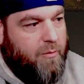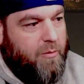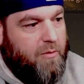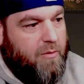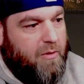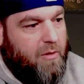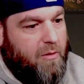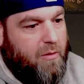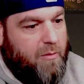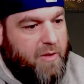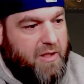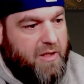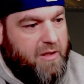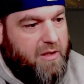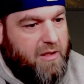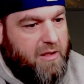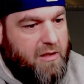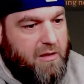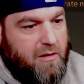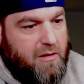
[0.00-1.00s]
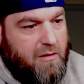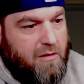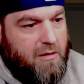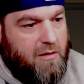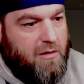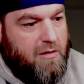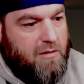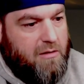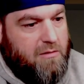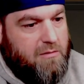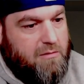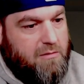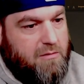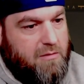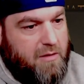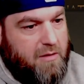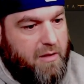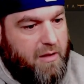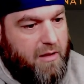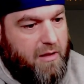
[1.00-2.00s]
We'll go in here
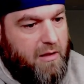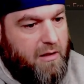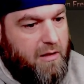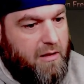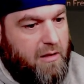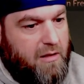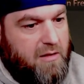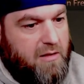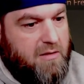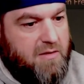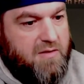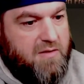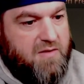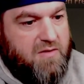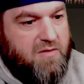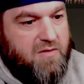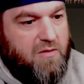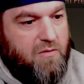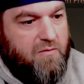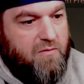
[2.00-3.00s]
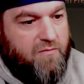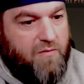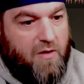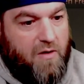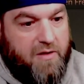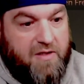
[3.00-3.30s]
and Stonefall.